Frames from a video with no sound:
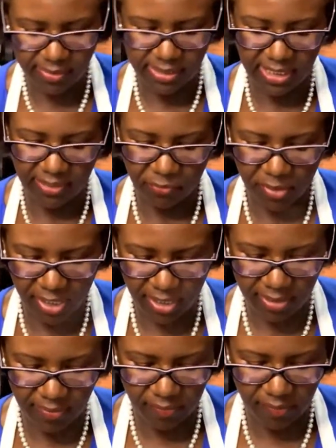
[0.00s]
See if we
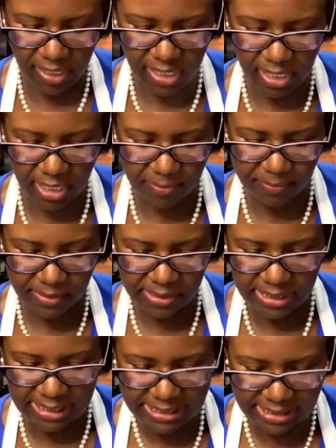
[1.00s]
can get a couple
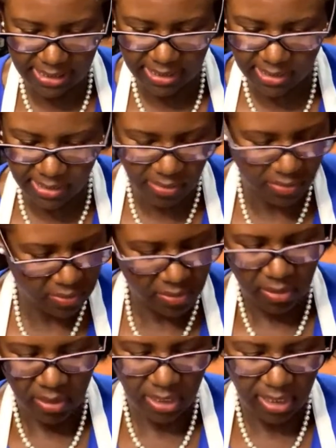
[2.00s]
slices
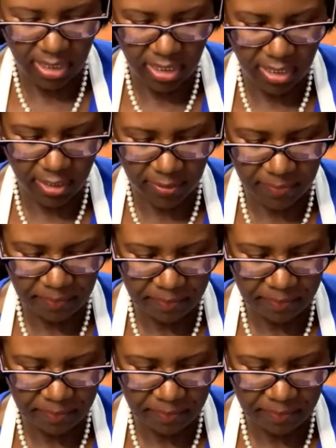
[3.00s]
in here.